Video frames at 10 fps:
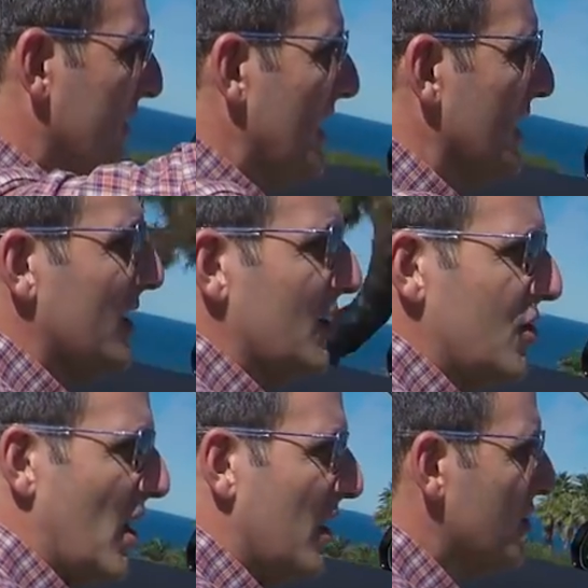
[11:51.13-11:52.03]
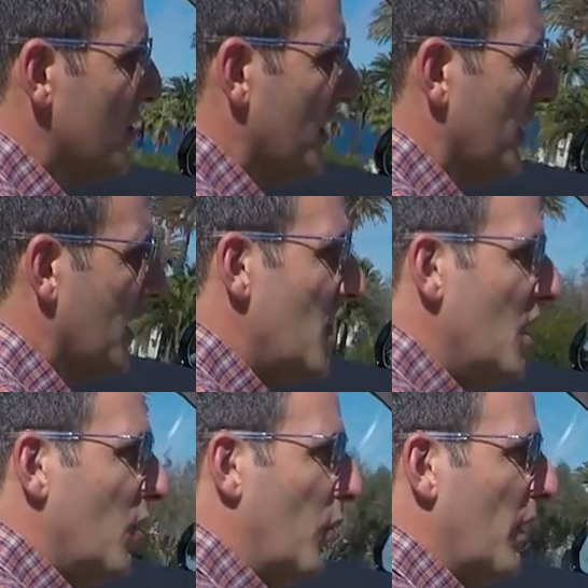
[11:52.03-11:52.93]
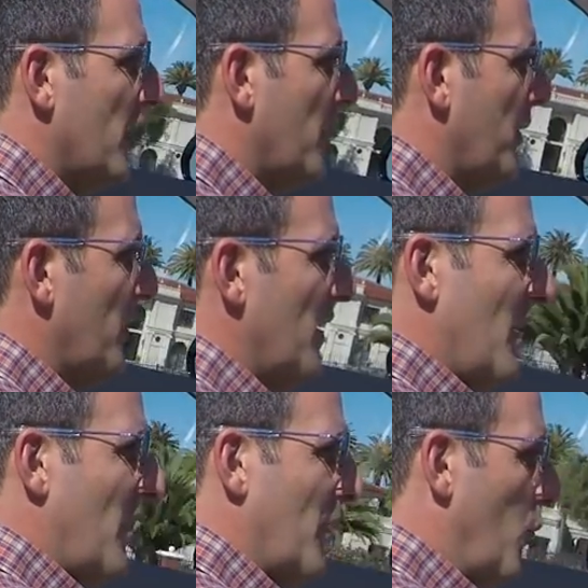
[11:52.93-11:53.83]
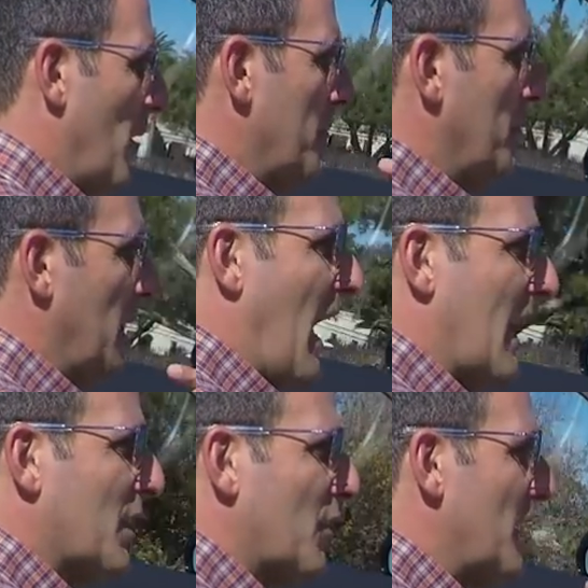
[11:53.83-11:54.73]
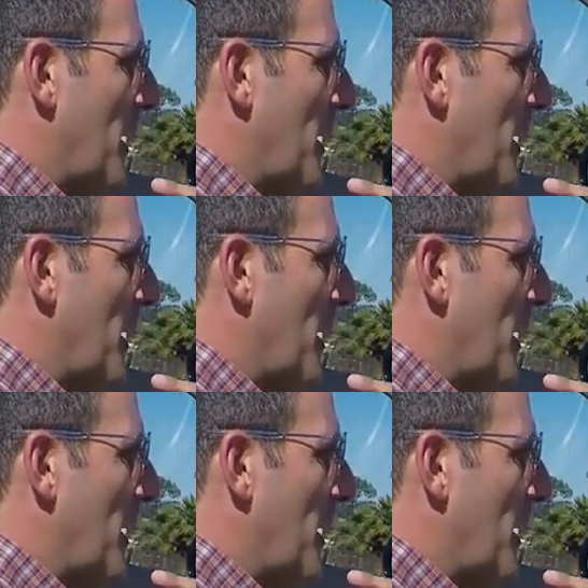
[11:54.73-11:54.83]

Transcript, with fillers: in conjunction with the wind blocker in the